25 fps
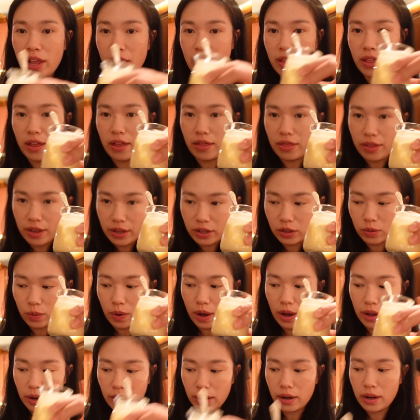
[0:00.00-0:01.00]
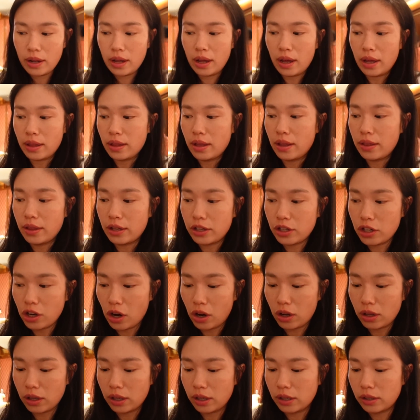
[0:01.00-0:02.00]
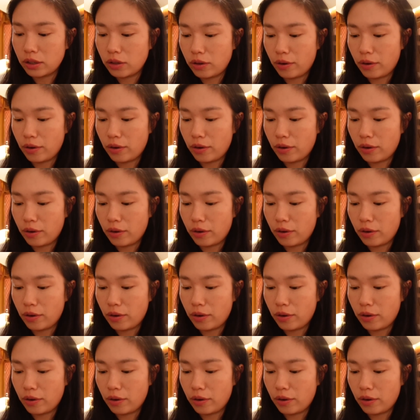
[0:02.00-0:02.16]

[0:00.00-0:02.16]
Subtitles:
and then this one, and then the chocolate